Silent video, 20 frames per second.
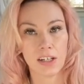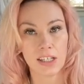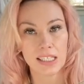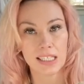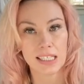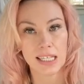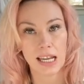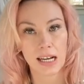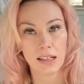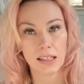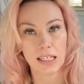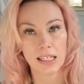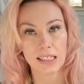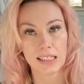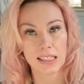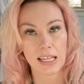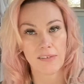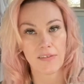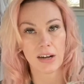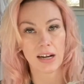steadily a
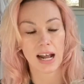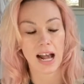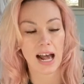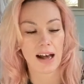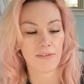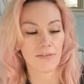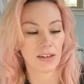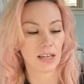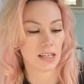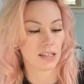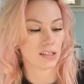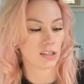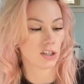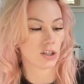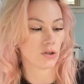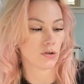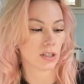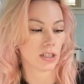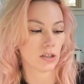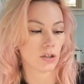7.5 in
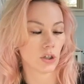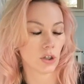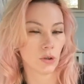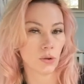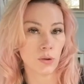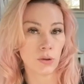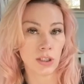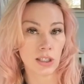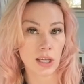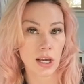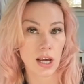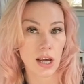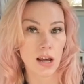street shoes,